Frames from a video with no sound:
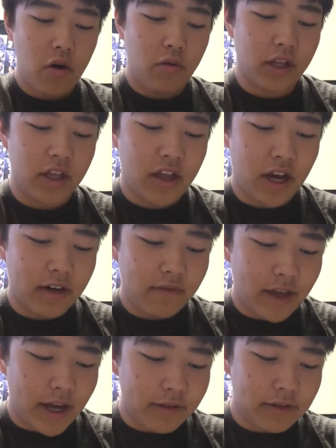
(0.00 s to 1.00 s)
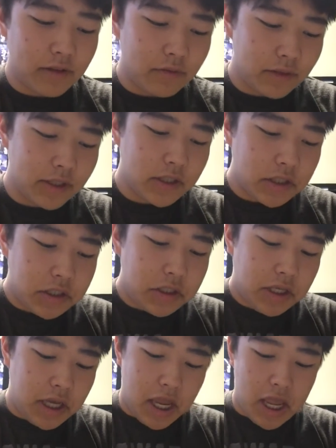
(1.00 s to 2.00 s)
really thought of that. So let's
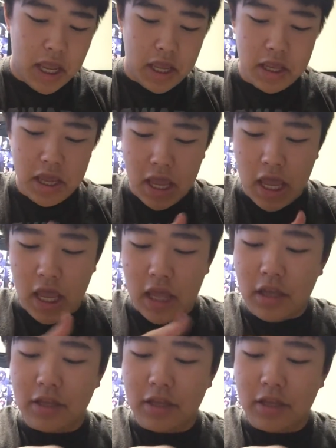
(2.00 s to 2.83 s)
yeah, yeah.